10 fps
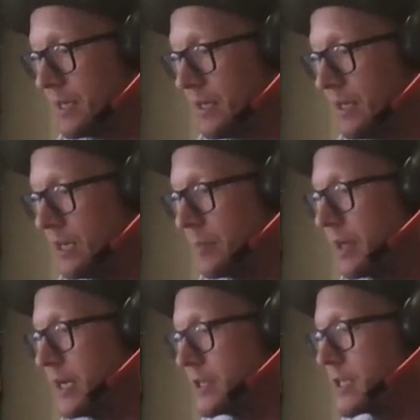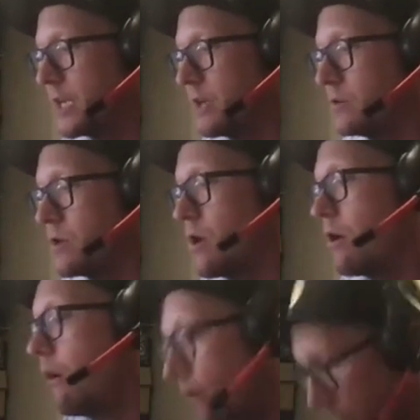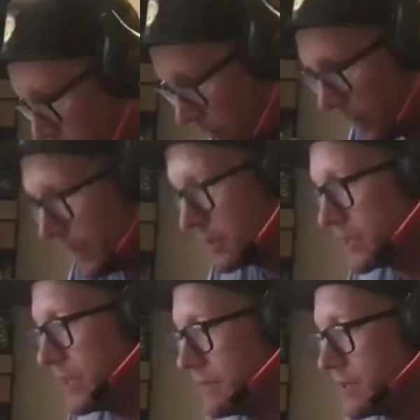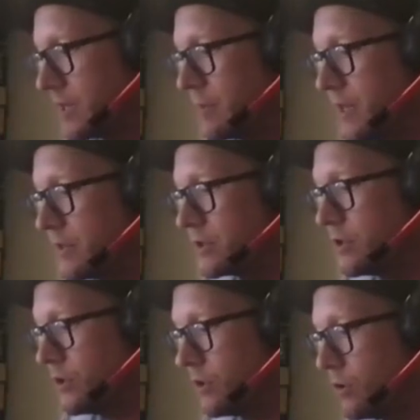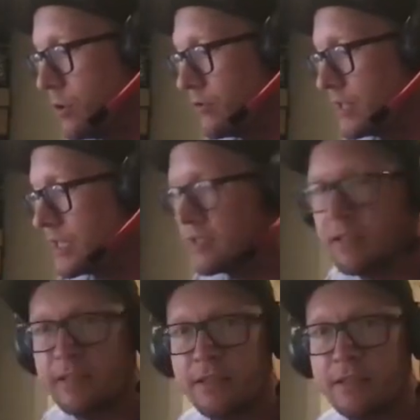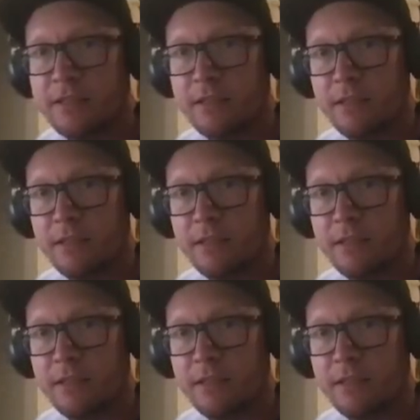in here, but then it just kind of goes, ugh! It just gives up, and then there's no resistance.